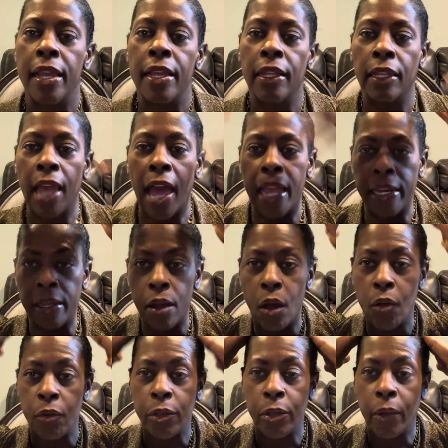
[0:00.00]
lighting
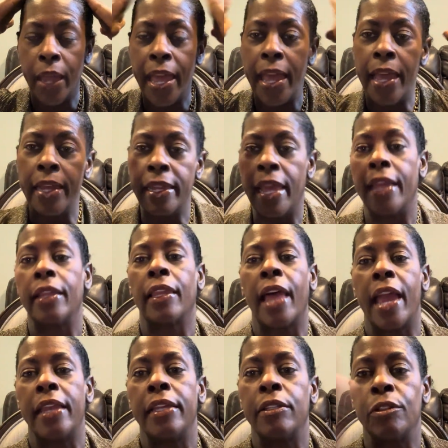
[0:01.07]
over your head and
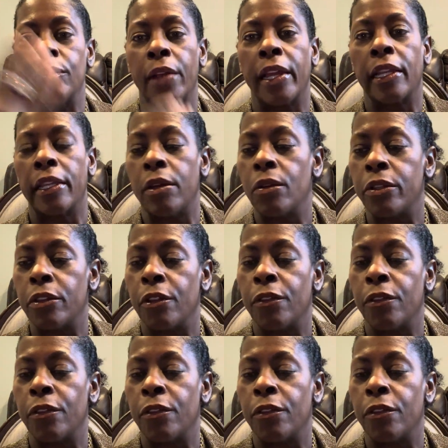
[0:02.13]
lighting directly on your